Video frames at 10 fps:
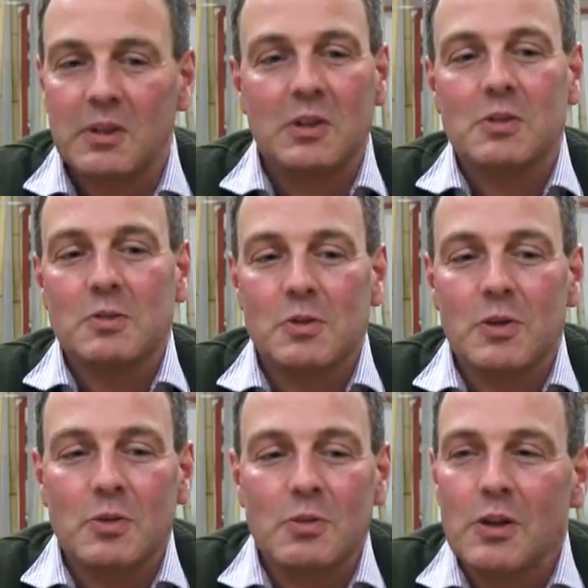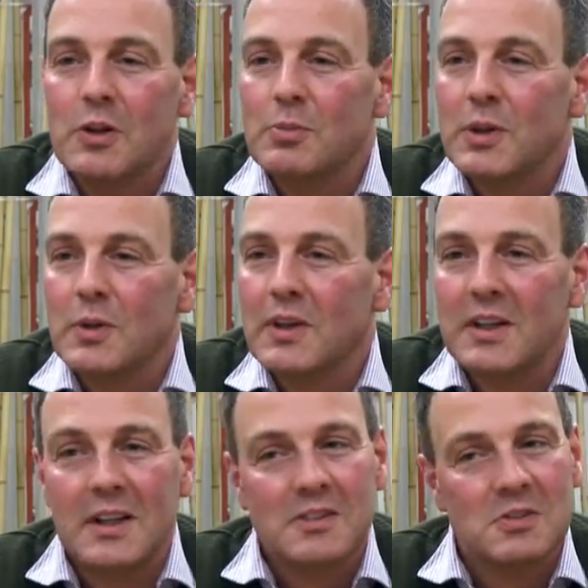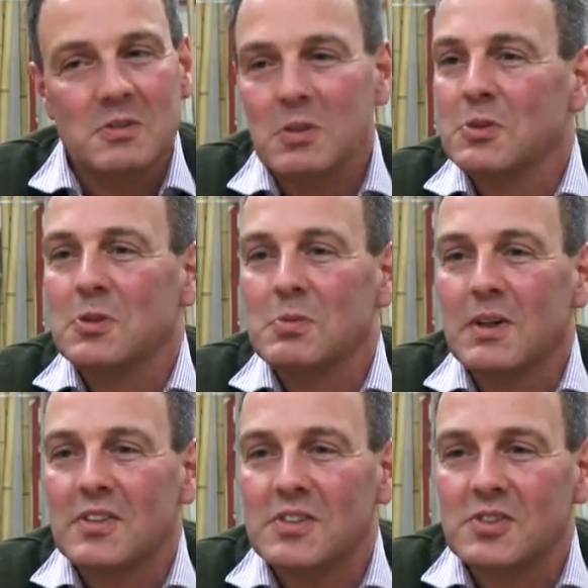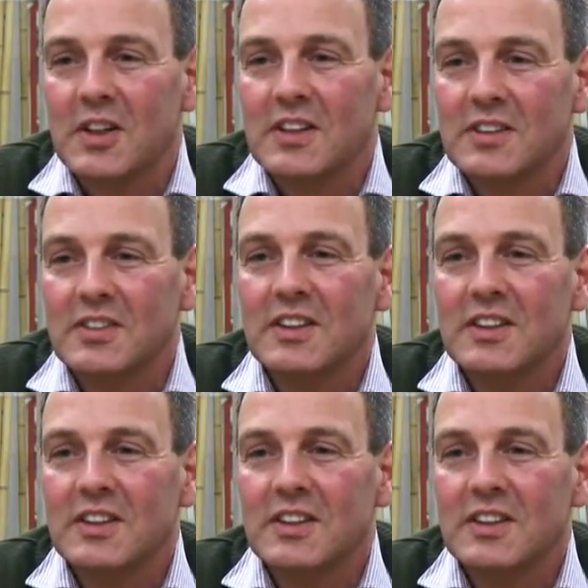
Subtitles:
you learn pretty quickly that's not a good path to stray off.